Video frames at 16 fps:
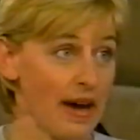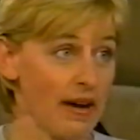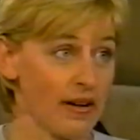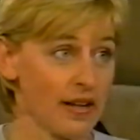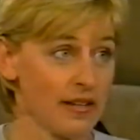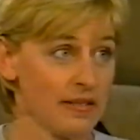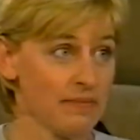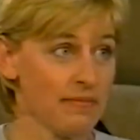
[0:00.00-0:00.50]

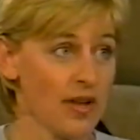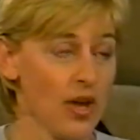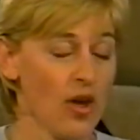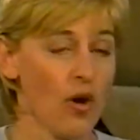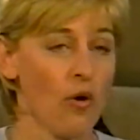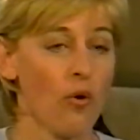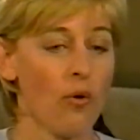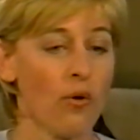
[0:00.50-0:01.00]
about it
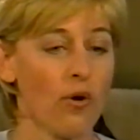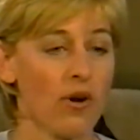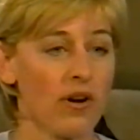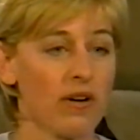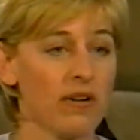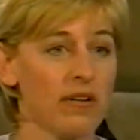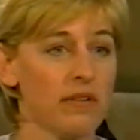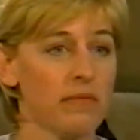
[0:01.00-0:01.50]

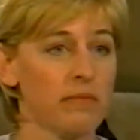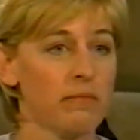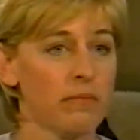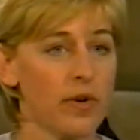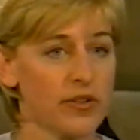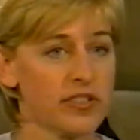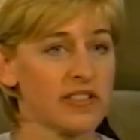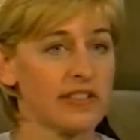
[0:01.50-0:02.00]
or
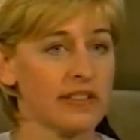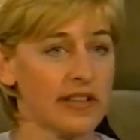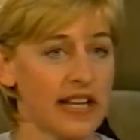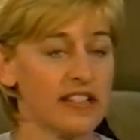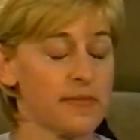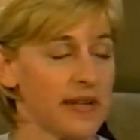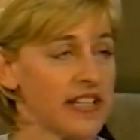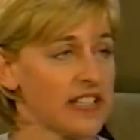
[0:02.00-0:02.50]
most
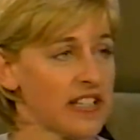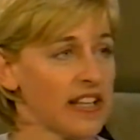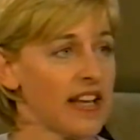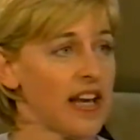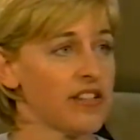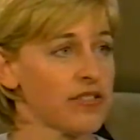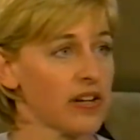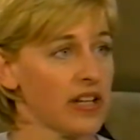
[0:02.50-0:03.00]
lesbians and
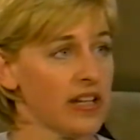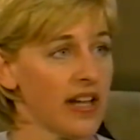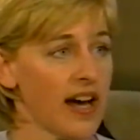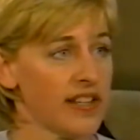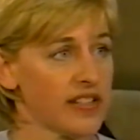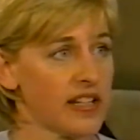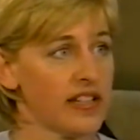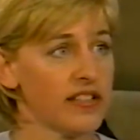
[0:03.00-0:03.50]
gays are
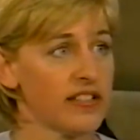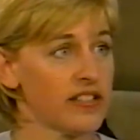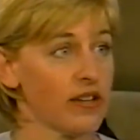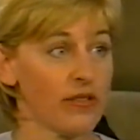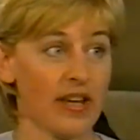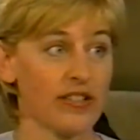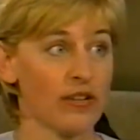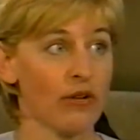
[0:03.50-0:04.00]
closeted,
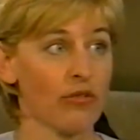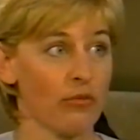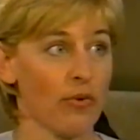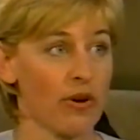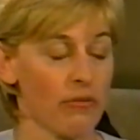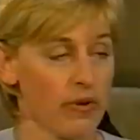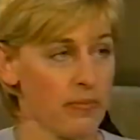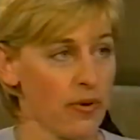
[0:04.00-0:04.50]
so they don't
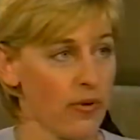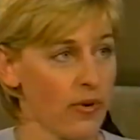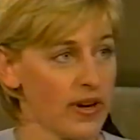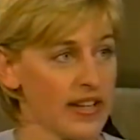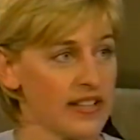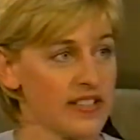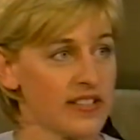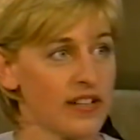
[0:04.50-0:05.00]
want to
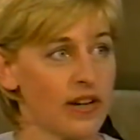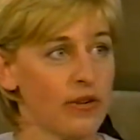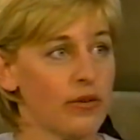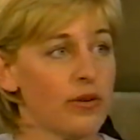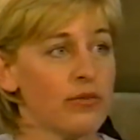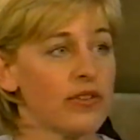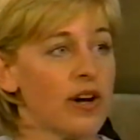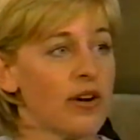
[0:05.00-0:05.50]
report it.
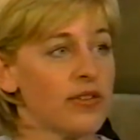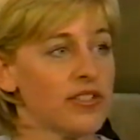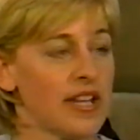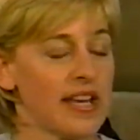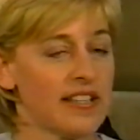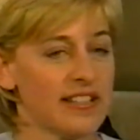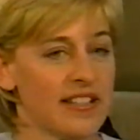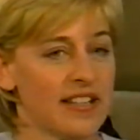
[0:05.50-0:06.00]
So who knows?
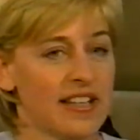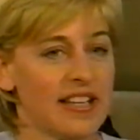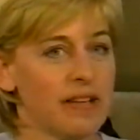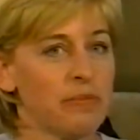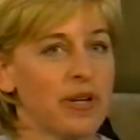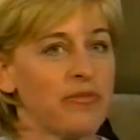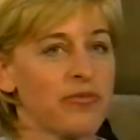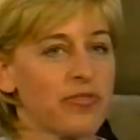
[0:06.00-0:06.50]

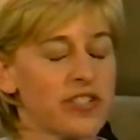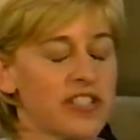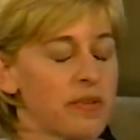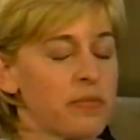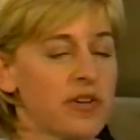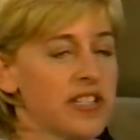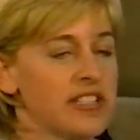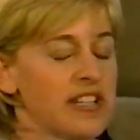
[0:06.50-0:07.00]
But for
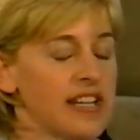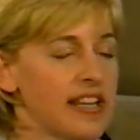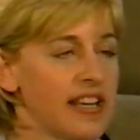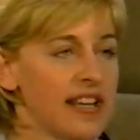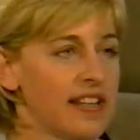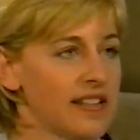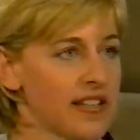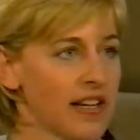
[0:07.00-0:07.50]
some reason,
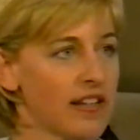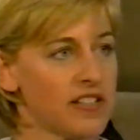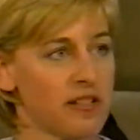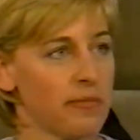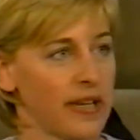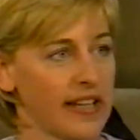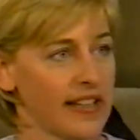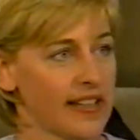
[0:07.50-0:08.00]
he
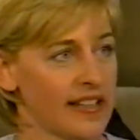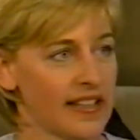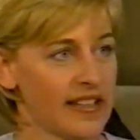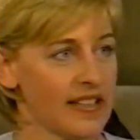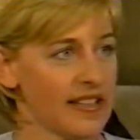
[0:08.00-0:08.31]
touched me.